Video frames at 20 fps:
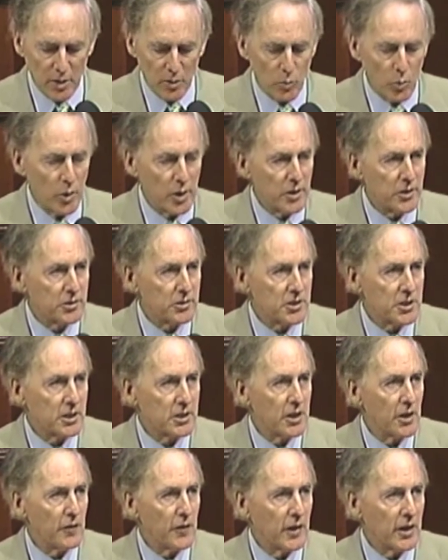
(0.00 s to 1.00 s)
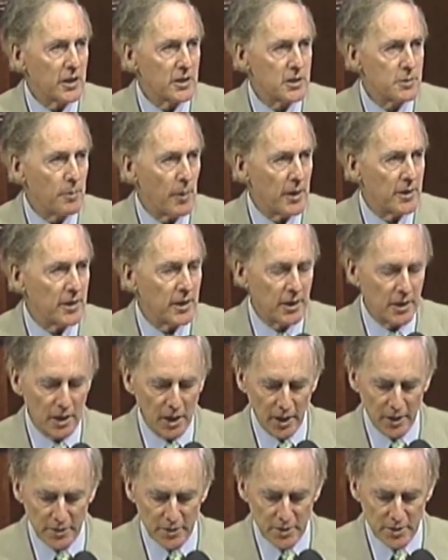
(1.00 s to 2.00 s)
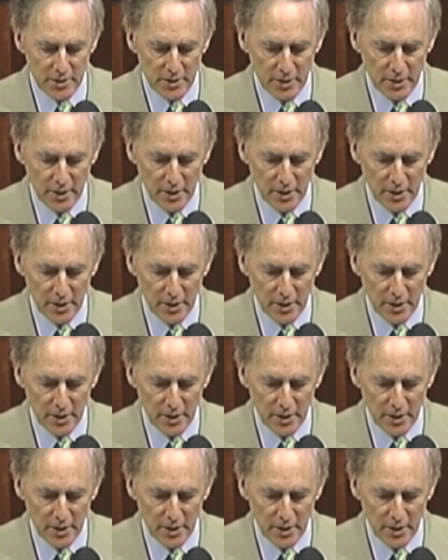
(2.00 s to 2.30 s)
with significant spending cuts.